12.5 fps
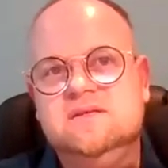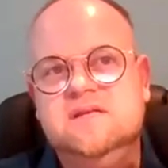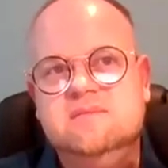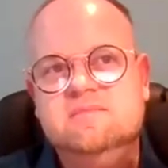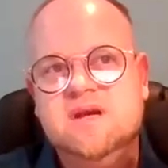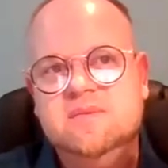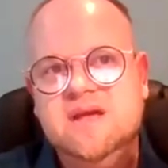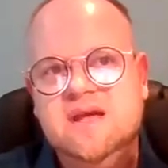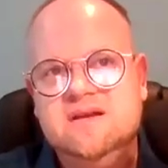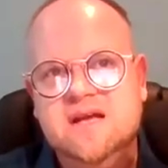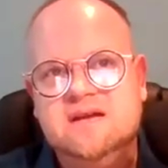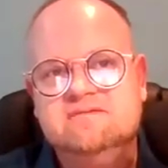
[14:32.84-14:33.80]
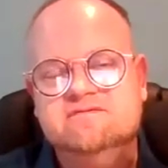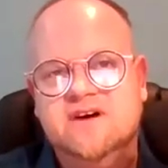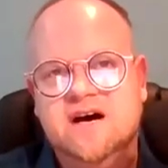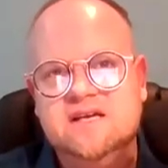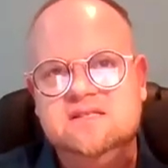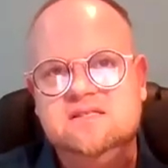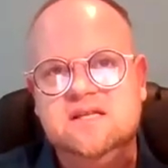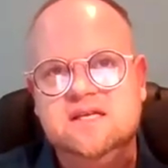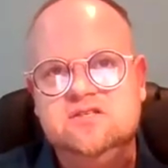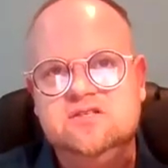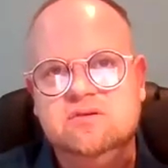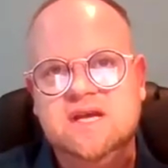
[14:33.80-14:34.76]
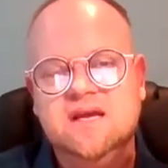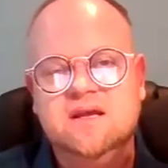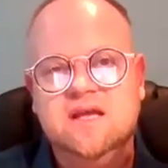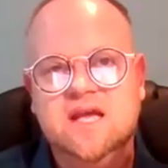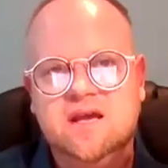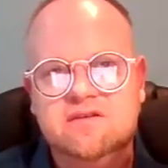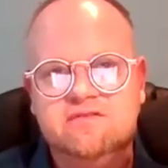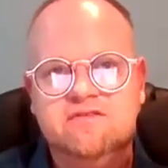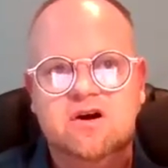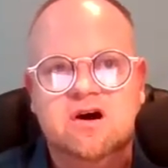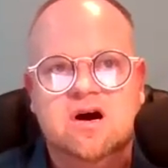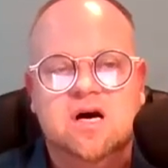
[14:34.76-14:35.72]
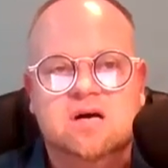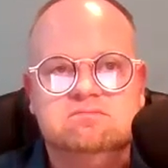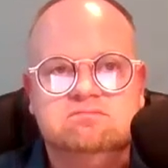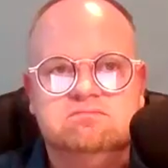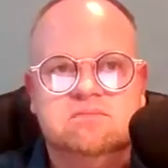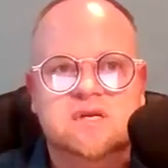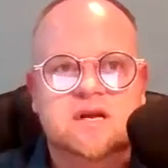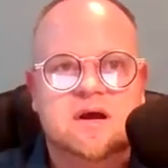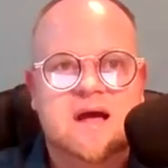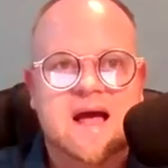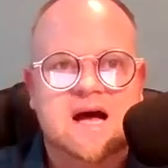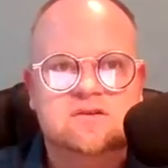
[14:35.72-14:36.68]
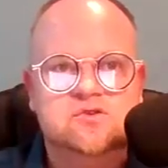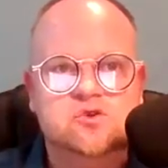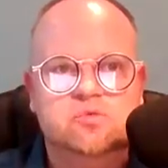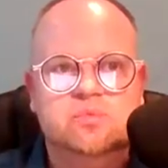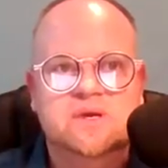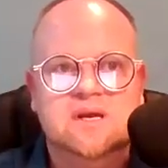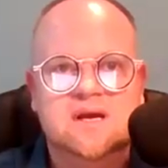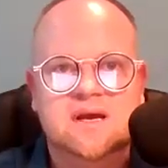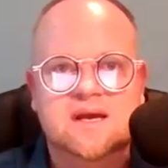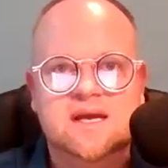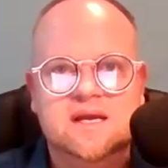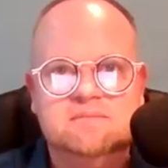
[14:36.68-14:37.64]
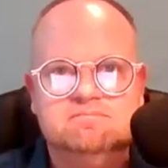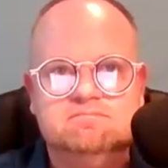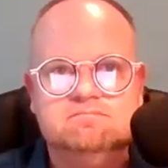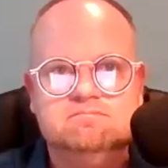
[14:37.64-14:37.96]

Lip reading: Is there maybe any advice that you can give on, how to be a